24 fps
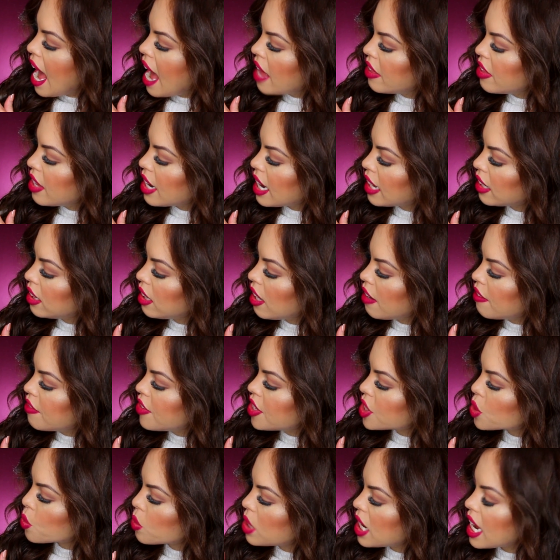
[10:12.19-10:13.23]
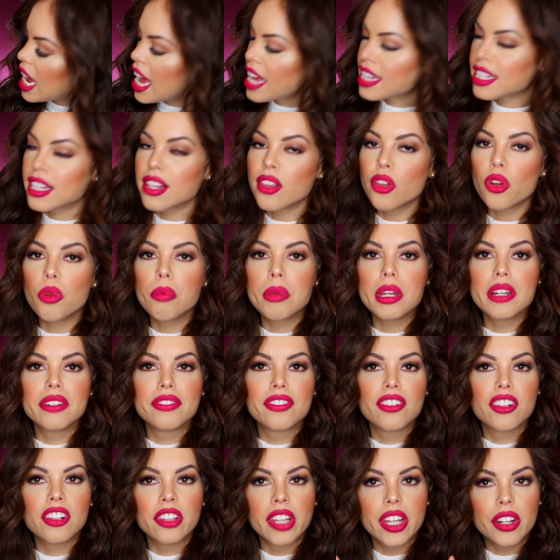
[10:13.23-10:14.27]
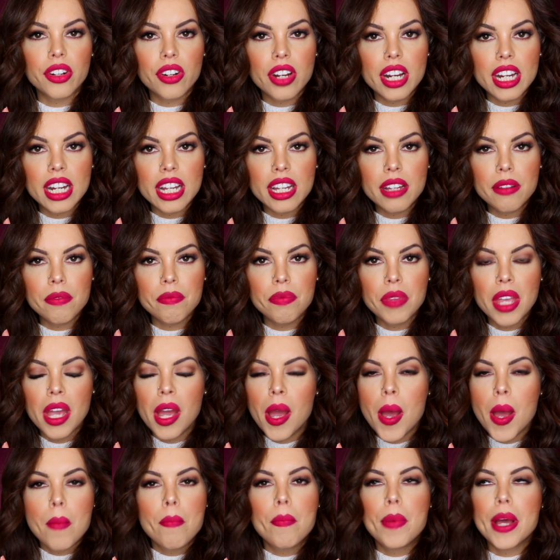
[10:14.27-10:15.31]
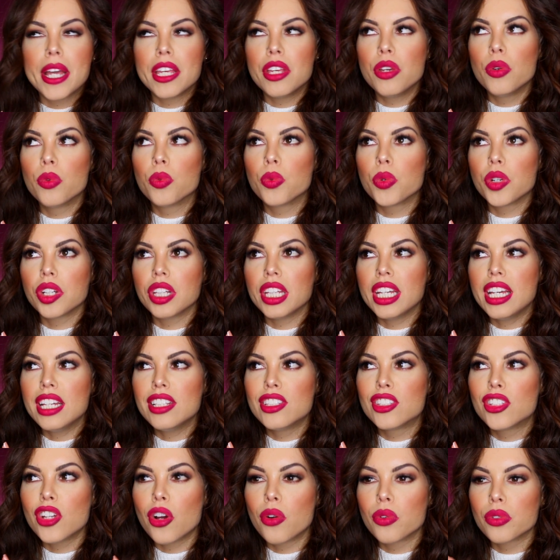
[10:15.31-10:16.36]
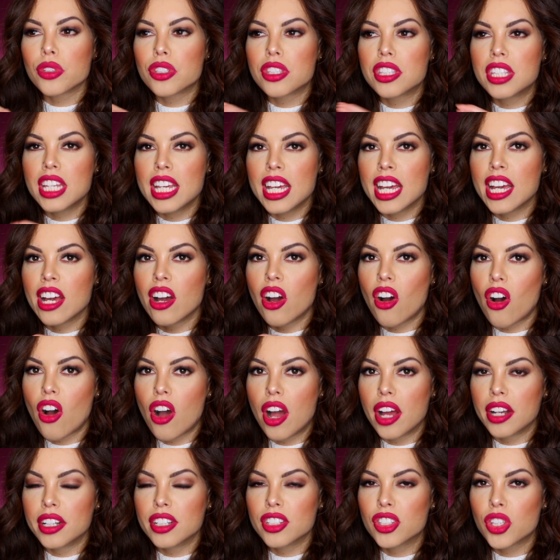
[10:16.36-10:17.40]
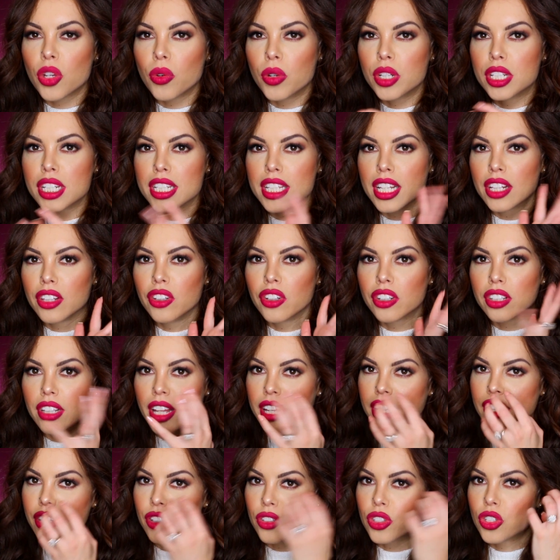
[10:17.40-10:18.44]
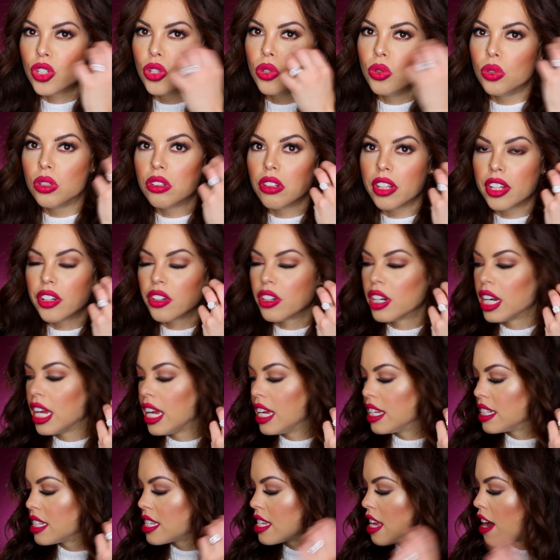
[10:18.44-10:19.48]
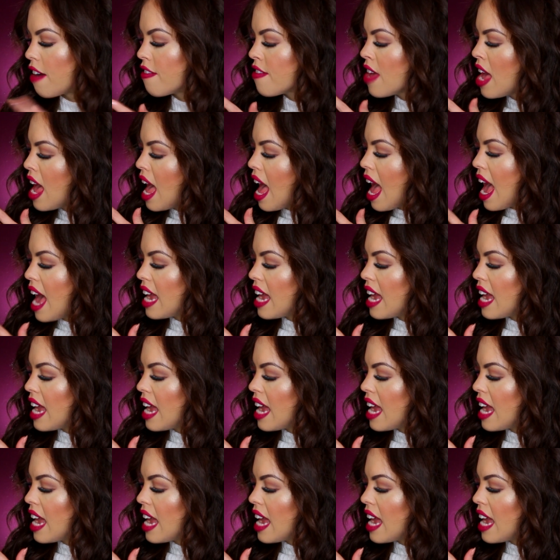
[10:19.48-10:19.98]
And then I love this one. It has a little bit of glitter in it, but you really don't see it on, so it doesn't look like you're too glittery and stuff.